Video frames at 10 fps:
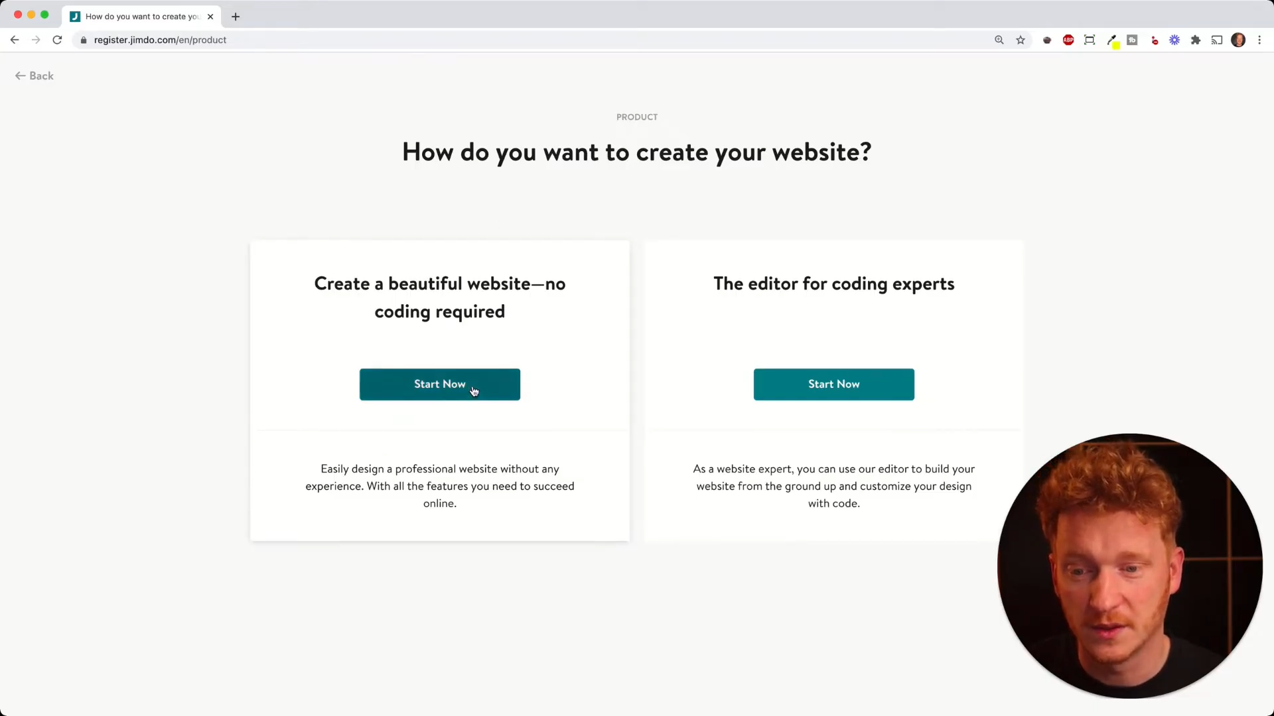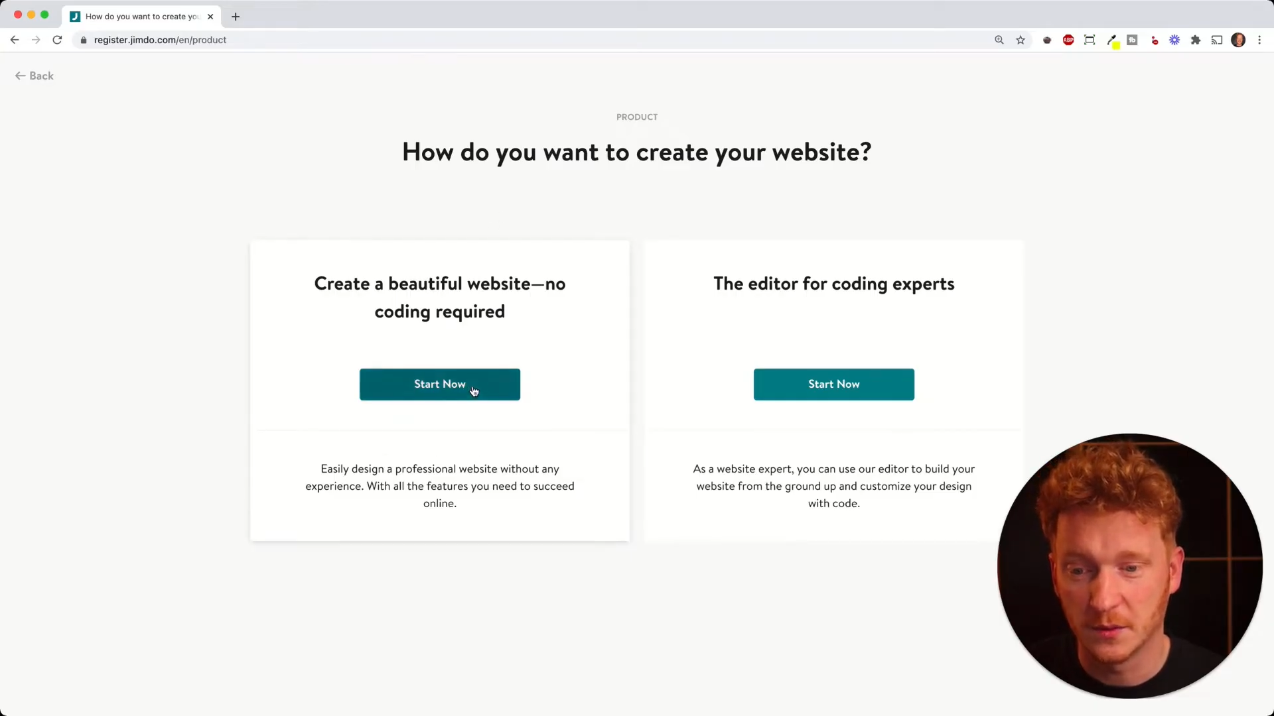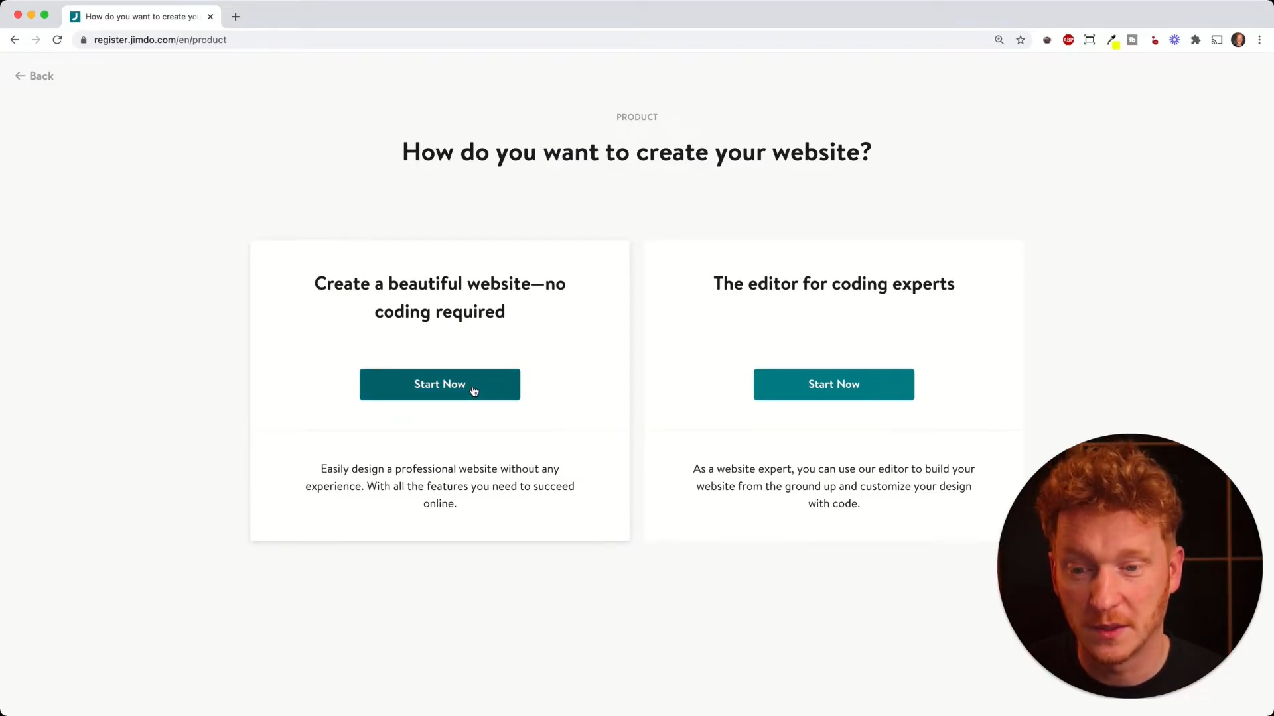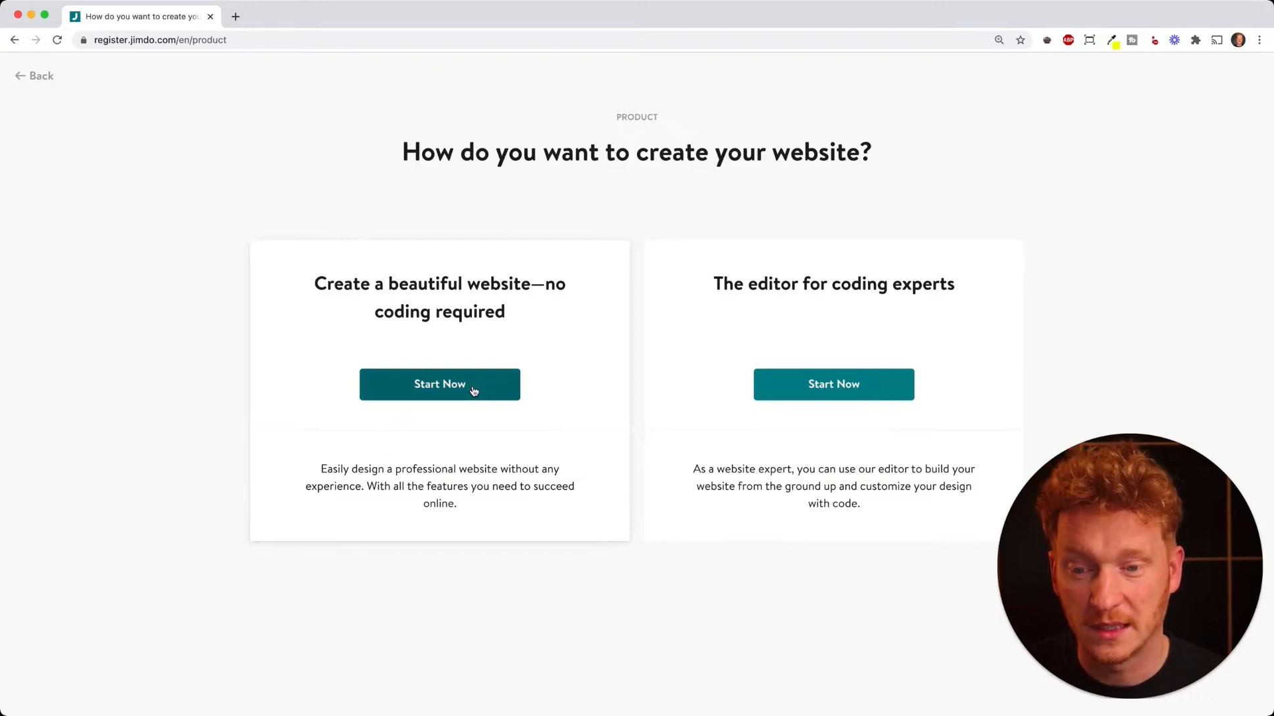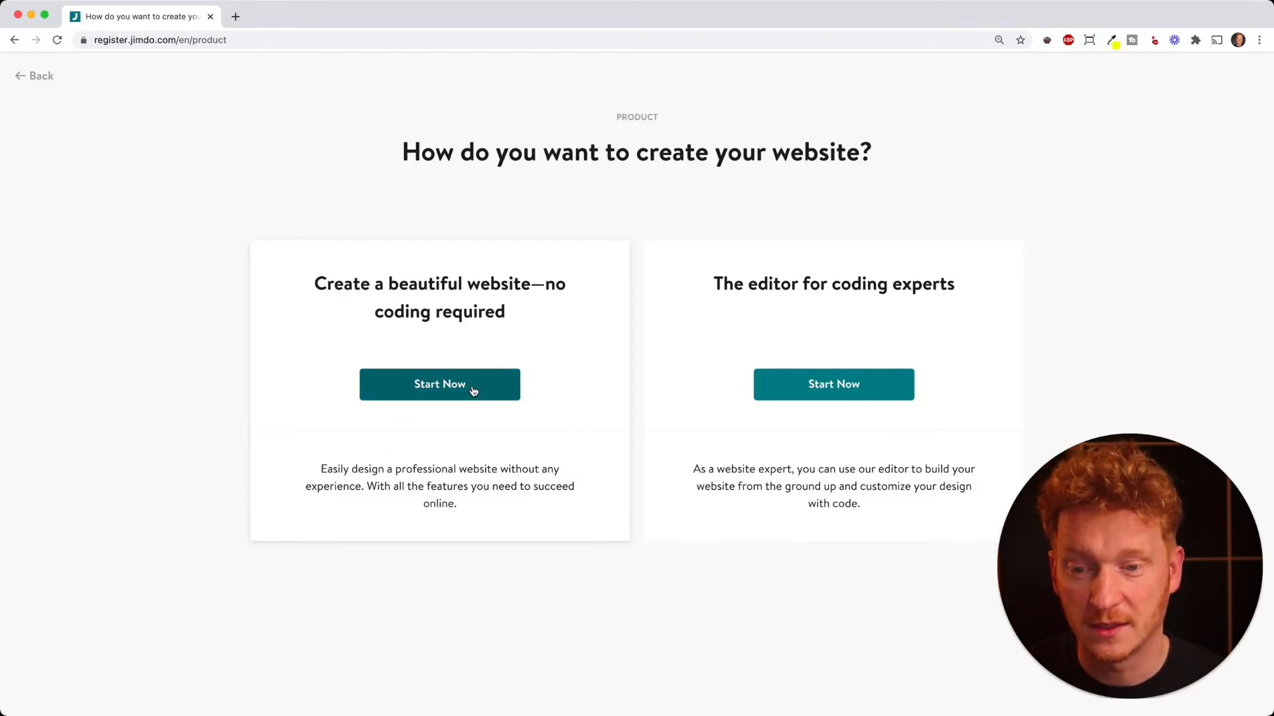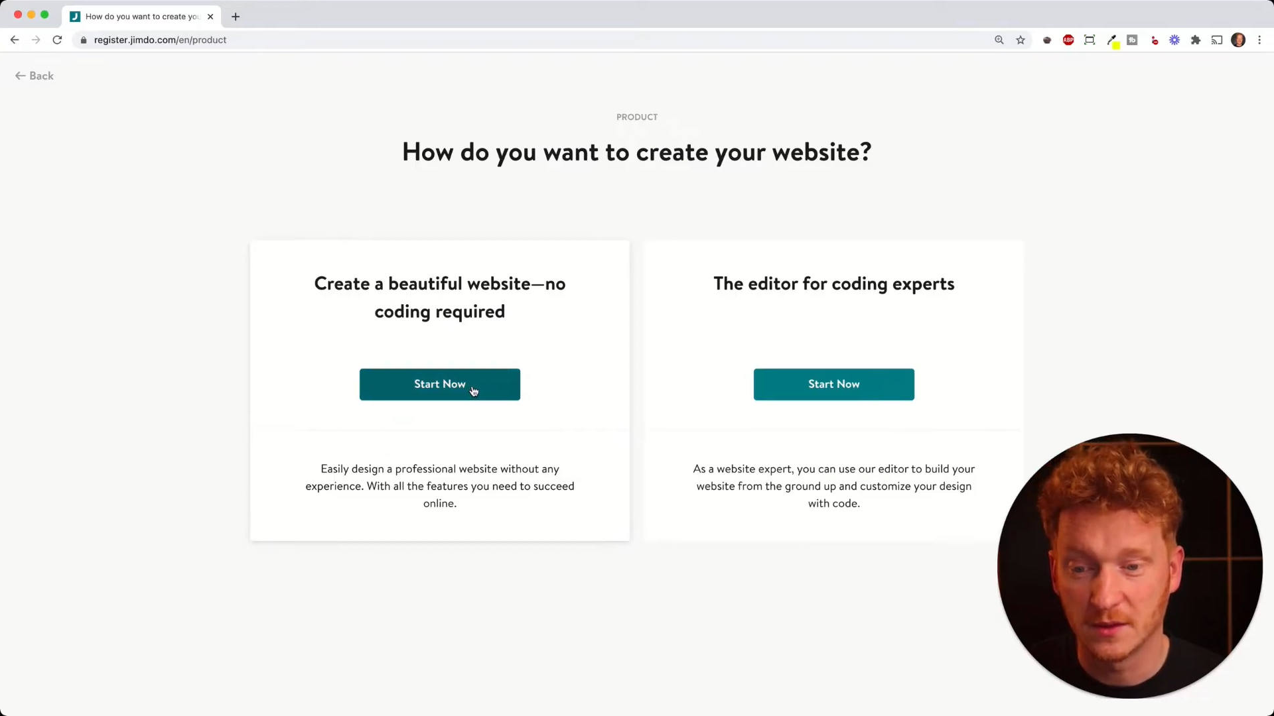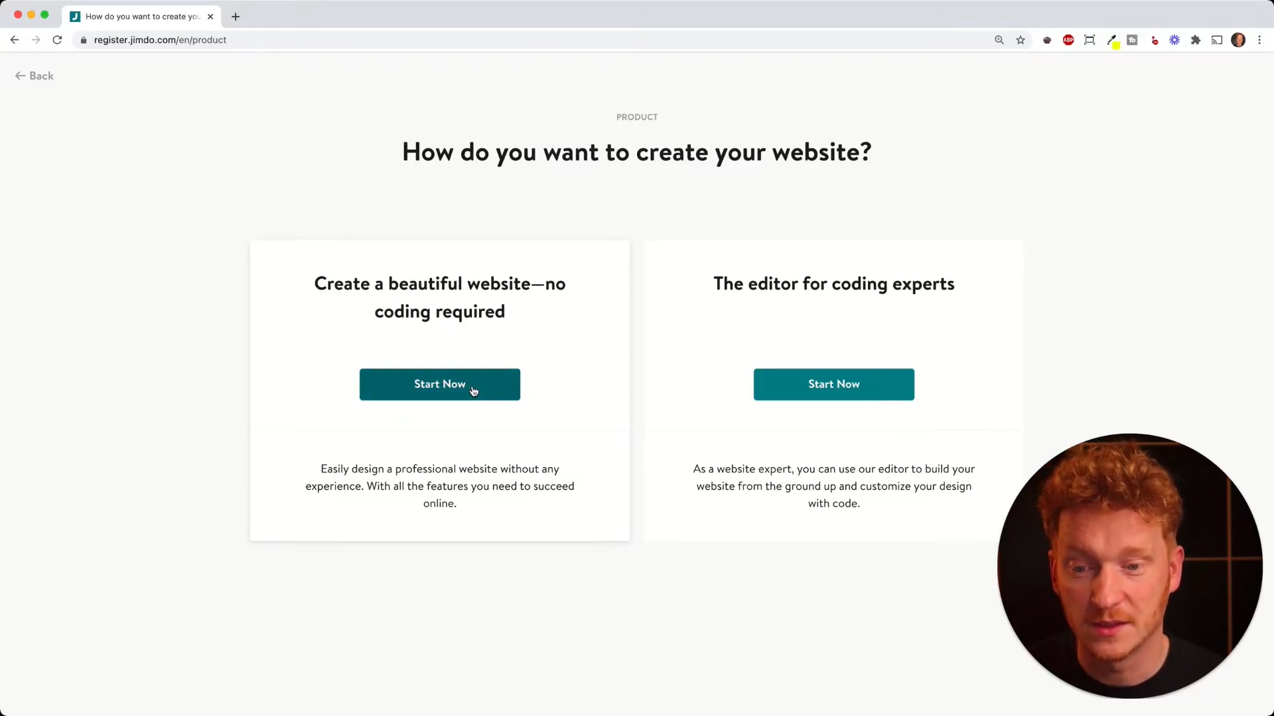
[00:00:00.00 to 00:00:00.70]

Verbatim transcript: So we click